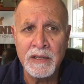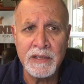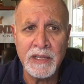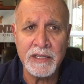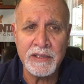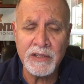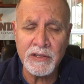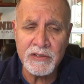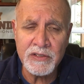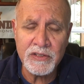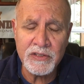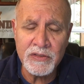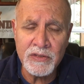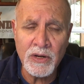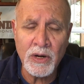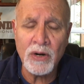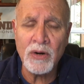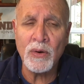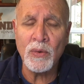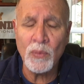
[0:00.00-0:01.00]
that there's
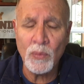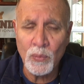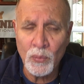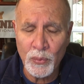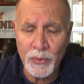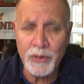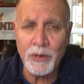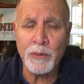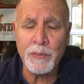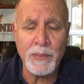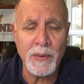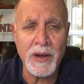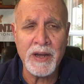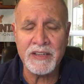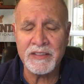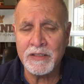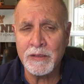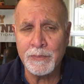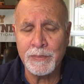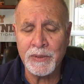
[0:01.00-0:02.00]
no real
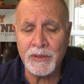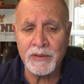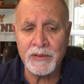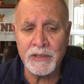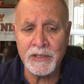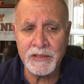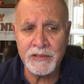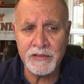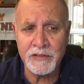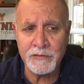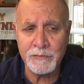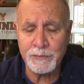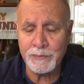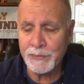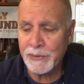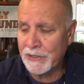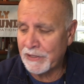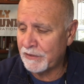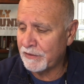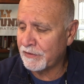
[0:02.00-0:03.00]
possibilities of
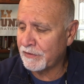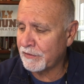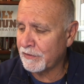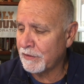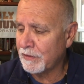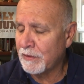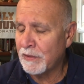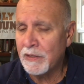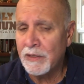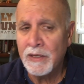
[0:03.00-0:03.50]
peace.